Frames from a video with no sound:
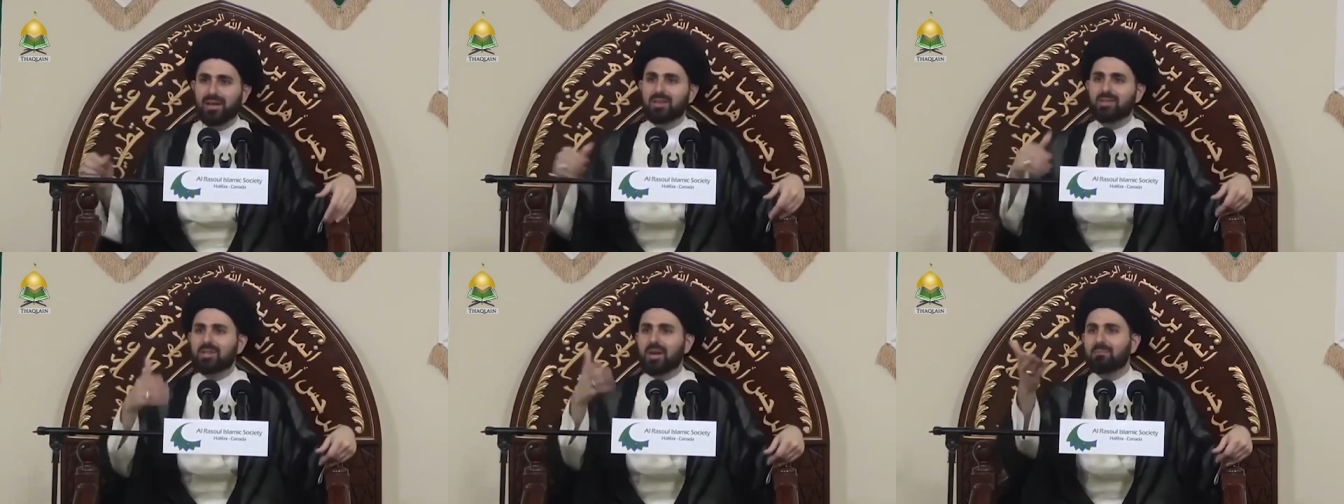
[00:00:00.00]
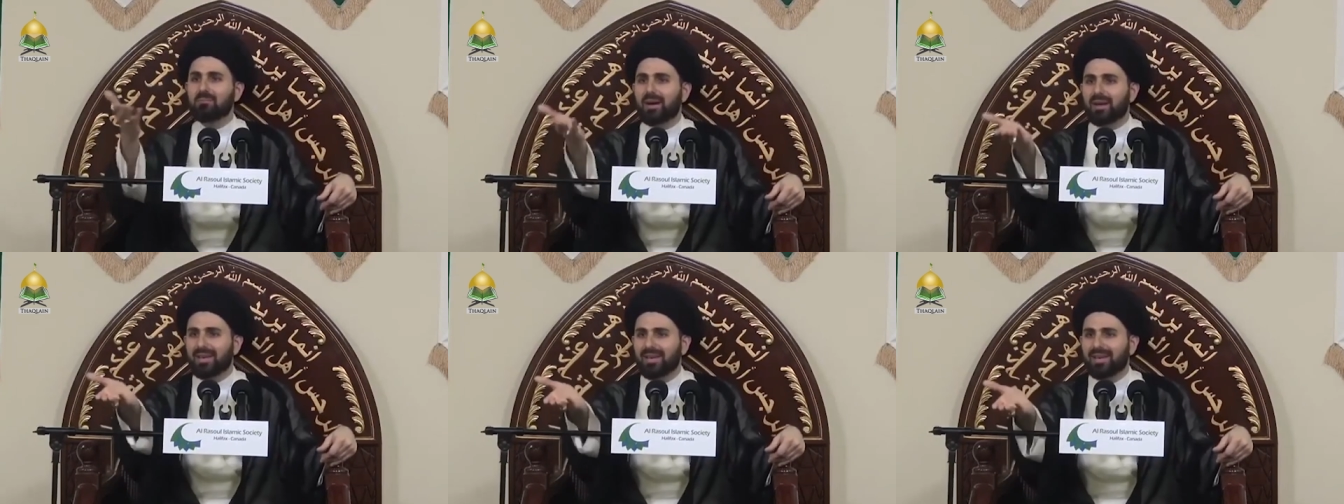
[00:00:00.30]

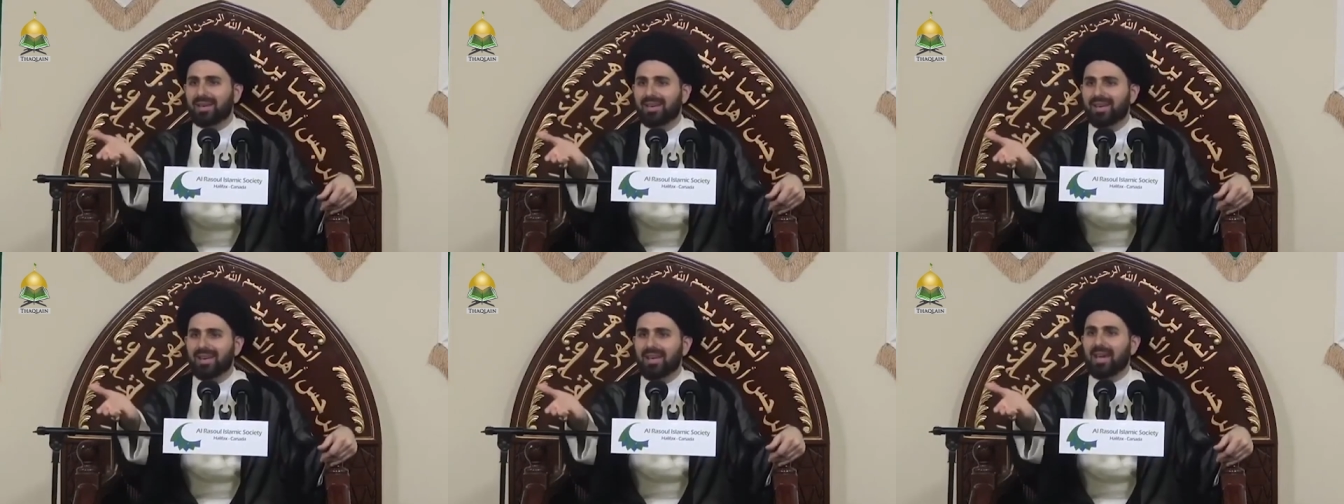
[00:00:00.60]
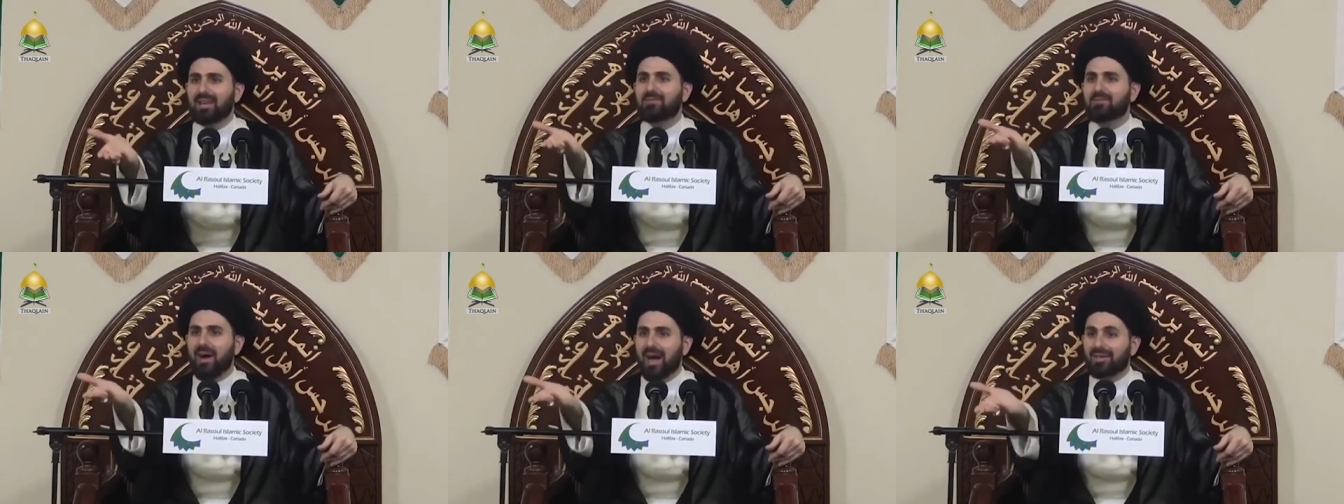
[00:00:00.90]
Somebody
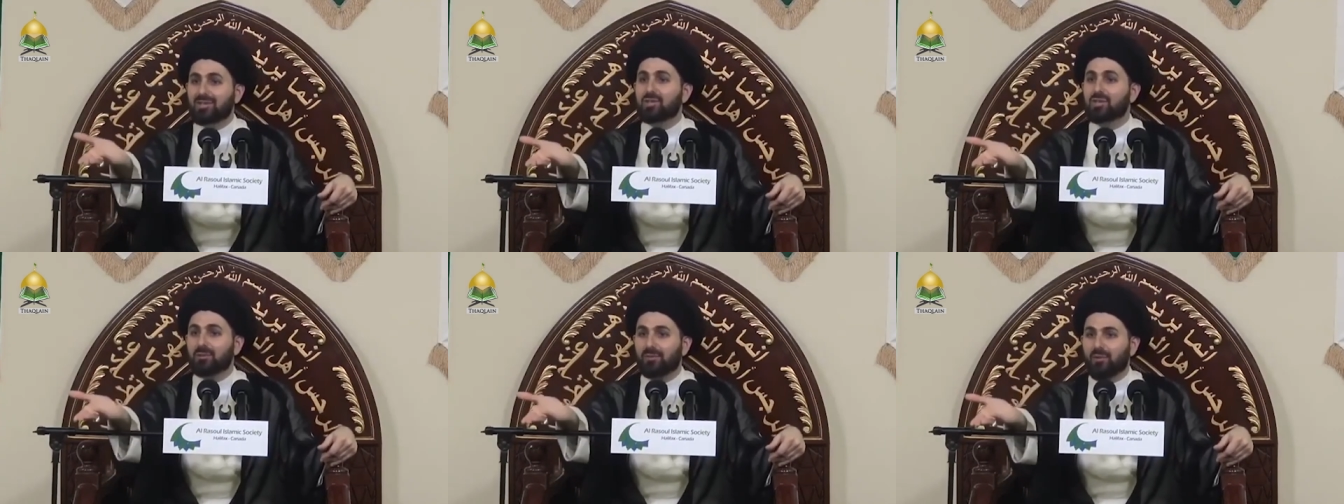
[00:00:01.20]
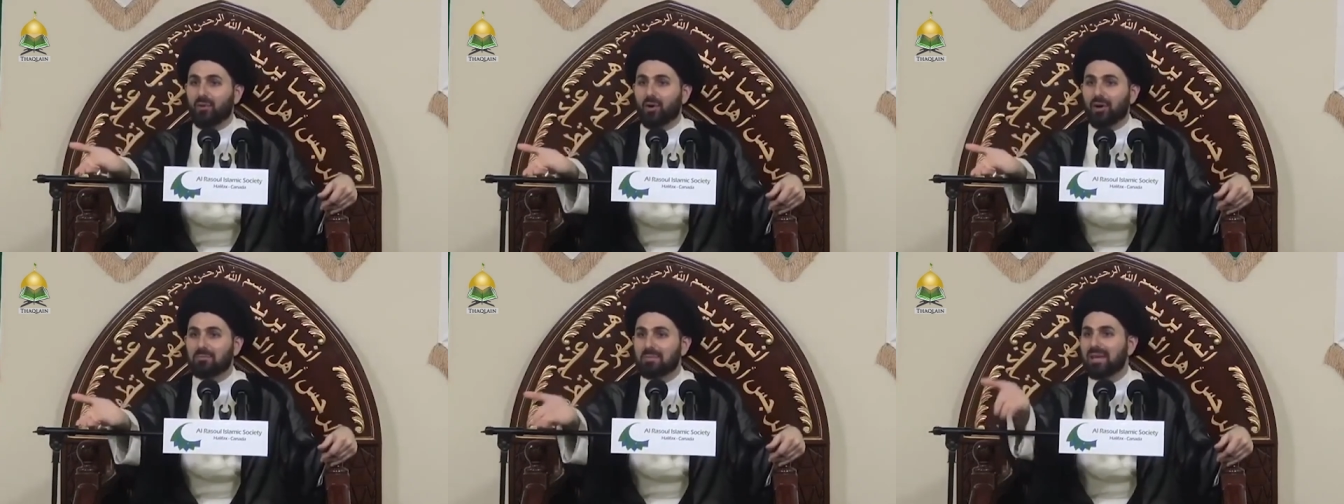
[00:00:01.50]
invites you
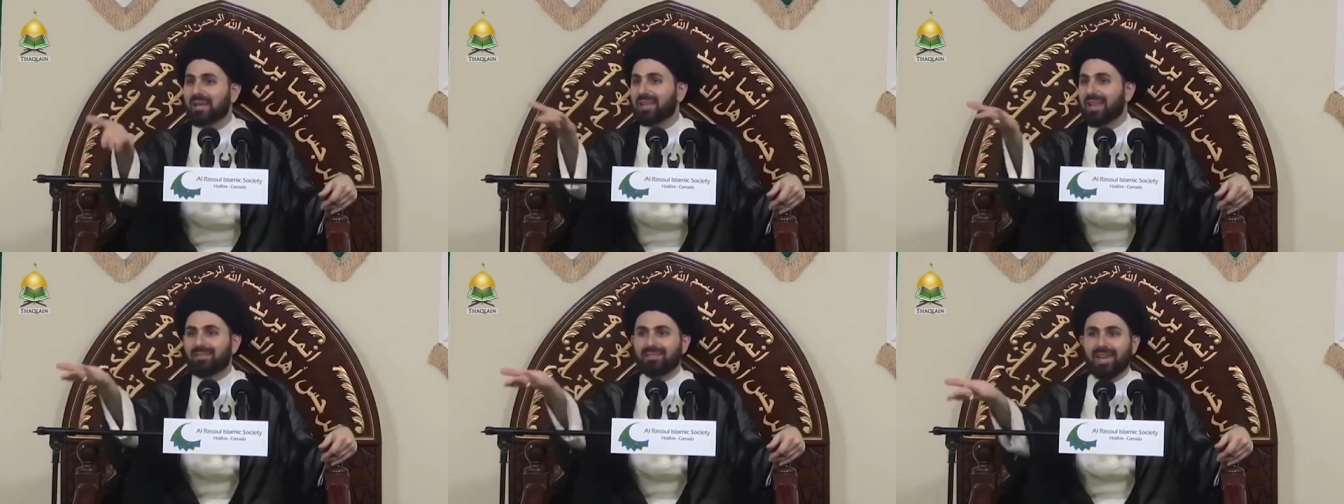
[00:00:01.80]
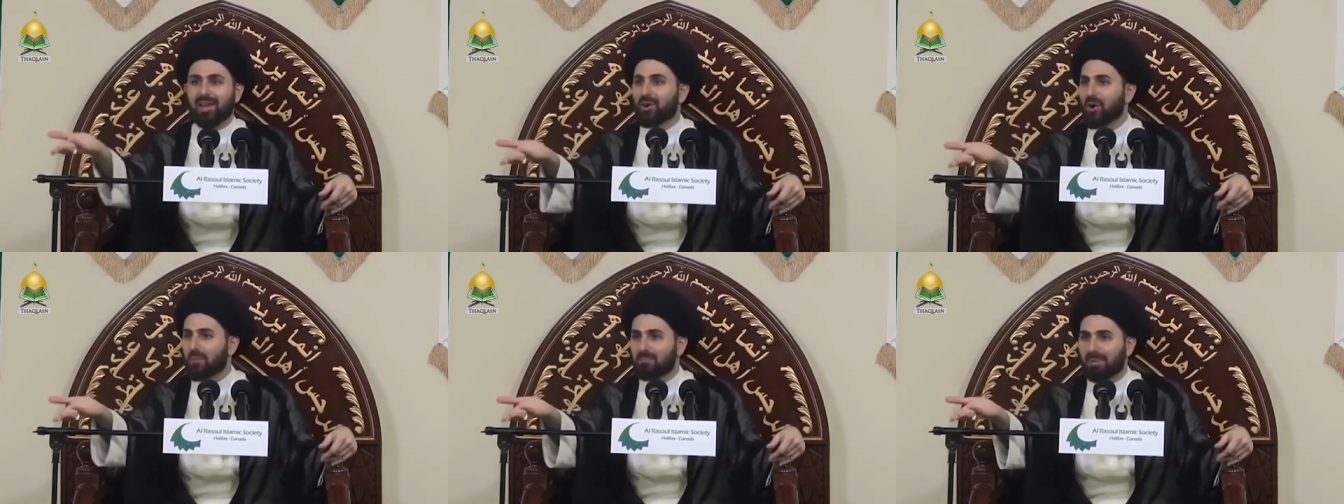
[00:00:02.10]
for a meal and
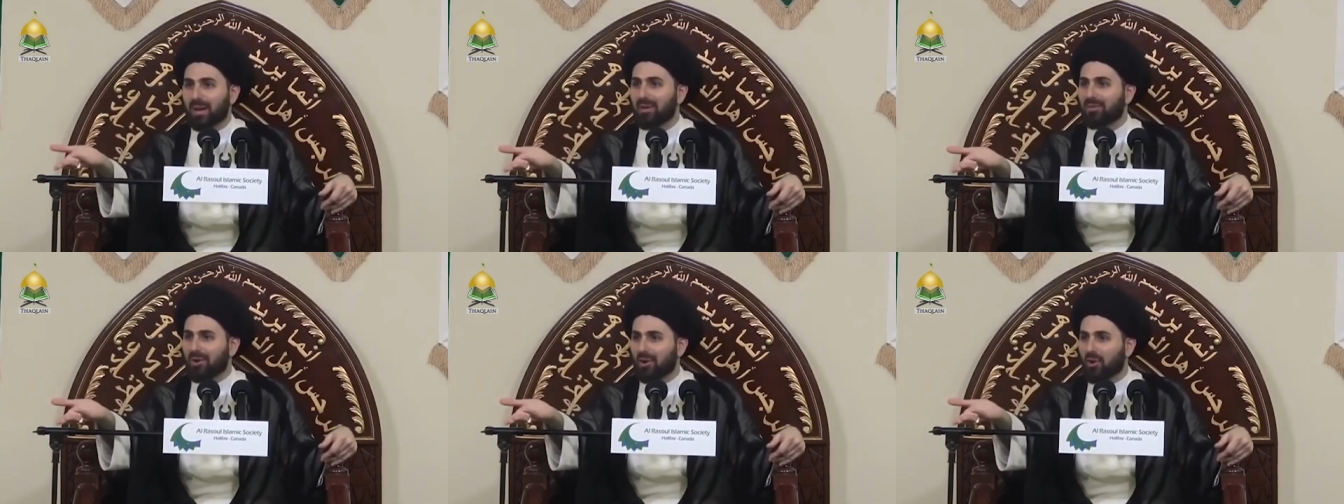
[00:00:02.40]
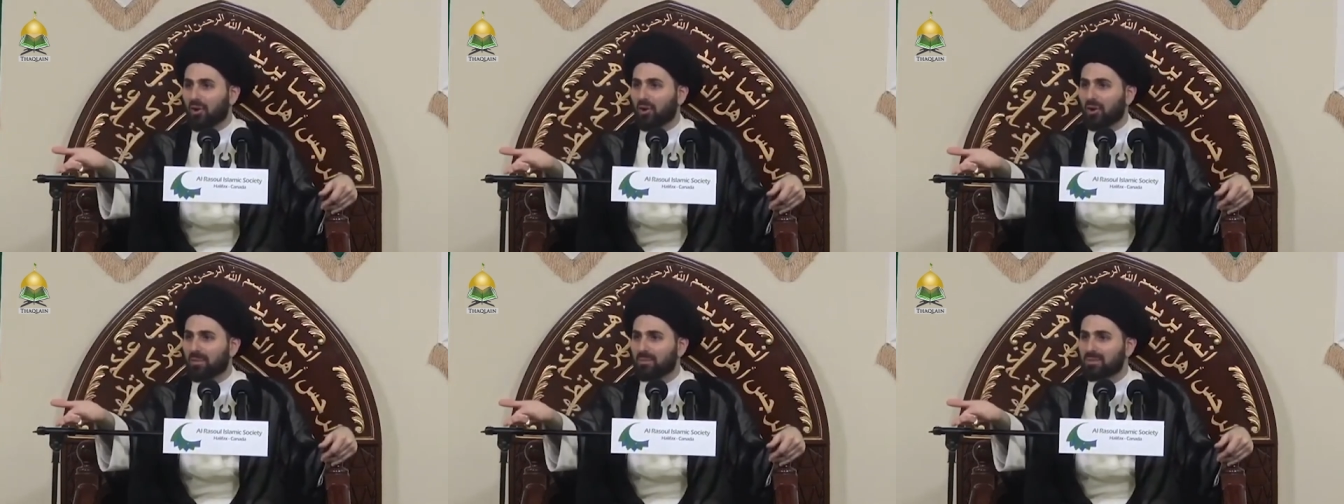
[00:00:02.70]
they don't pay their
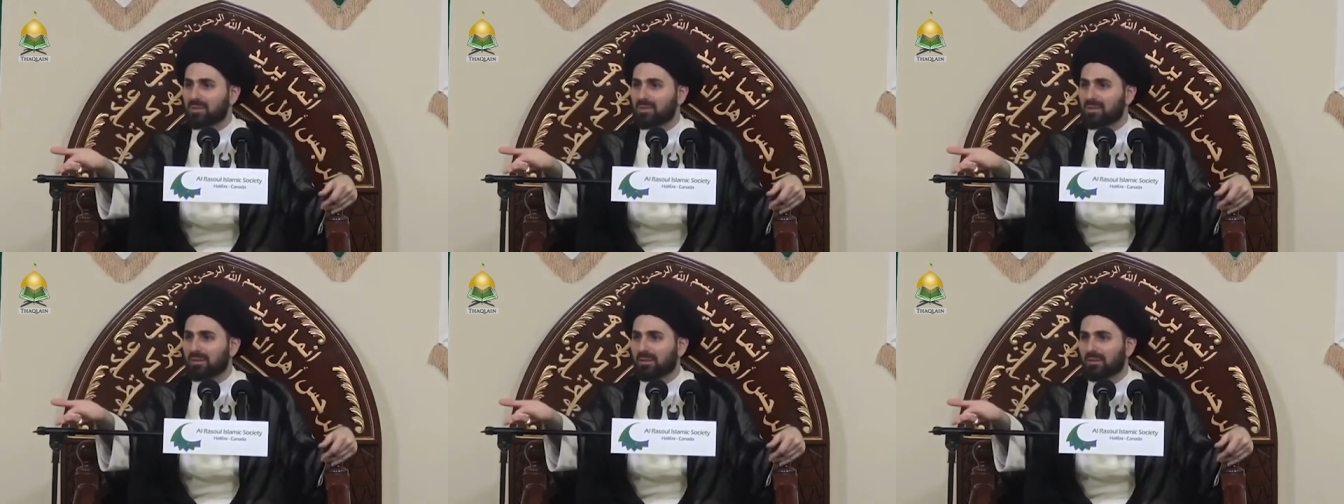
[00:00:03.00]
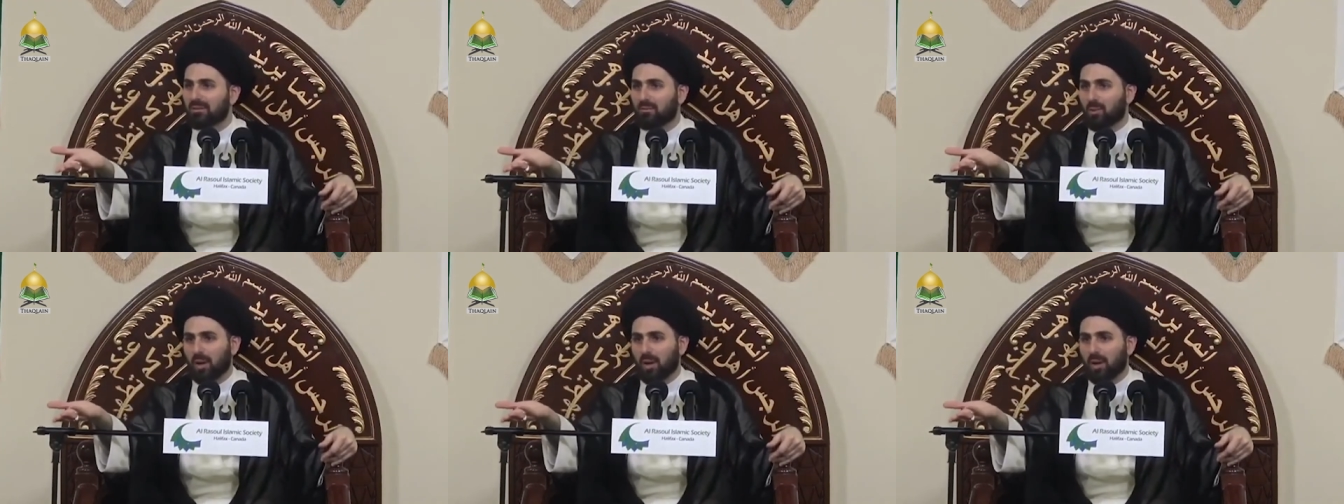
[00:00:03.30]
khums.